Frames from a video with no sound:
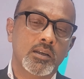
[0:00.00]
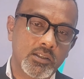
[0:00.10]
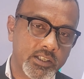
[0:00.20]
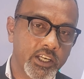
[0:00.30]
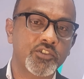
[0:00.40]

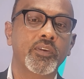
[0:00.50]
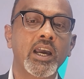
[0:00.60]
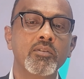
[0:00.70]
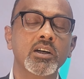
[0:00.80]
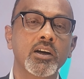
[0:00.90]
Stage
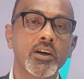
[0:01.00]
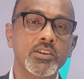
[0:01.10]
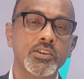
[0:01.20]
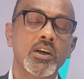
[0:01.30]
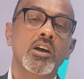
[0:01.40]
5
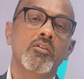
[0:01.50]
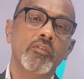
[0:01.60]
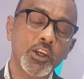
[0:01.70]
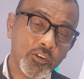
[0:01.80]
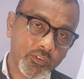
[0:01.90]
occurs
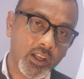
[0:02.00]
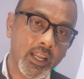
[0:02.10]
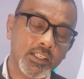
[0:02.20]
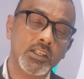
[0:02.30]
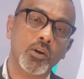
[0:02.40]
when you've
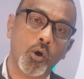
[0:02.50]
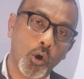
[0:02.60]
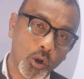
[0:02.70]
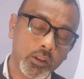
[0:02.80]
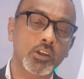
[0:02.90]
collected
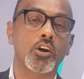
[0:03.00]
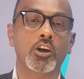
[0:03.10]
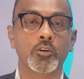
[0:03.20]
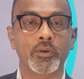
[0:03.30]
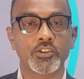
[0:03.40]
all the
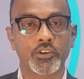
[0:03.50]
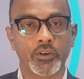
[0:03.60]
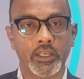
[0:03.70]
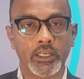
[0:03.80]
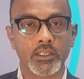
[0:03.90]
documents you
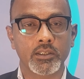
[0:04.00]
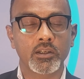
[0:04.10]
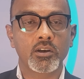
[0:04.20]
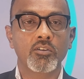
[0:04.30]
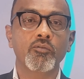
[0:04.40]
need
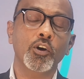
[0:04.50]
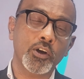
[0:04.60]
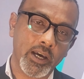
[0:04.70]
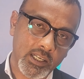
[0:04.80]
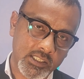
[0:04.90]
for
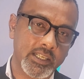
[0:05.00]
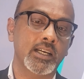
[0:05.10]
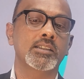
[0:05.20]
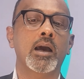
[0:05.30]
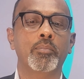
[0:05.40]
your
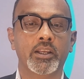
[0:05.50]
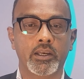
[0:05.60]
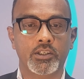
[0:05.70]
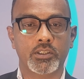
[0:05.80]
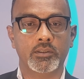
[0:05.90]
SDS
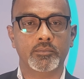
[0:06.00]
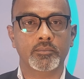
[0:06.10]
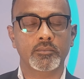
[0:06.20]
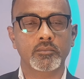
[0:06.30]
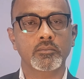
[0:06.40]
application.
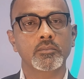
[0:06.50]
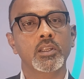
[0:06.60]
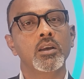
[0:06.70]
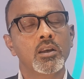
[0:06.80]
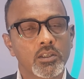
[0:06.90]

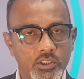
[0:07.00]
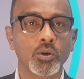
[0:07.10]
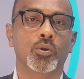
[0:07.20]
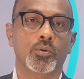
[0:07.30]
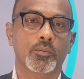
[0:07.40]

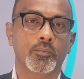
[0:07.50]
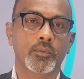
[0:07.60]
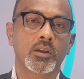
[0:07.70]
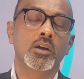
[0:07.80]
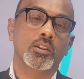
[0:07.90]
So,
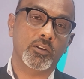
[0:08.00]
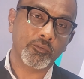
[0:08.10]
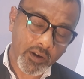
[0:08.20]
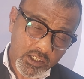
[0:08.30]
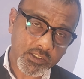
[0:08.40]
the
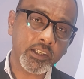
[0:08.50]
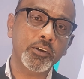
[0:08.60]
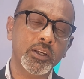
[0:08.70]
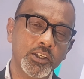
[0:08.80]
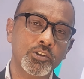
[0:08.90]
first thing
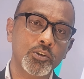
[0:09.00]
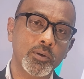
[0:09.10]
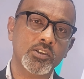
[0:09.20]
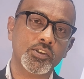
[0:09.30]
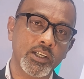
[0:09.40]
you need to do
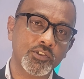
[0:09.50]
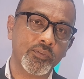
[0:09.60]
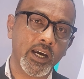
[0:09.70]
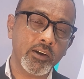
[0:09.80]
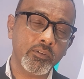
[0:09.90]
in stage
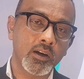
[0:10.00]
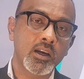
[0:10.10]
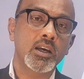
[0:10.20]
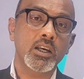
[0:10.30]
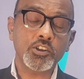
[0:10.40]
5
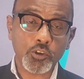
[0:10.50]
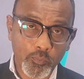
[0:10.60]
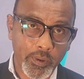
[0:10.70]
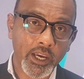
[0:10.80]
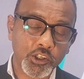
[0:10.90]
is to
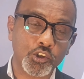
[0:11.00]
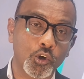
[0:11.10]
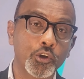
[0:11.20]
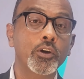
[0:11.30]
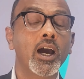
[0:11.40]
make
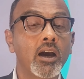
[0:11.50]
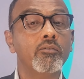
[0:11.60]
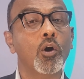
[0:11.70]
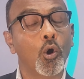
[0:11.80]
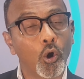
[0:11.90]
sure you
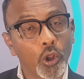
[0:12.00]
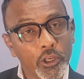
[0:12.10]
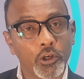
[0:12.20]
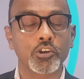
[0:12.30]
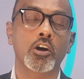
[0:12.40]
have all
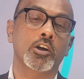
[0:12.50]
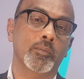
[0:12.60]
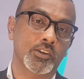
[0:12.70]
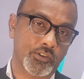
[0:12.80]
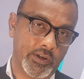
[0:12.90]
your
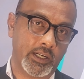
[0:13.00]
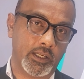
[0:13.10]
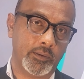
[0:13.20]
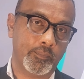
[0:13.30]
documents ready.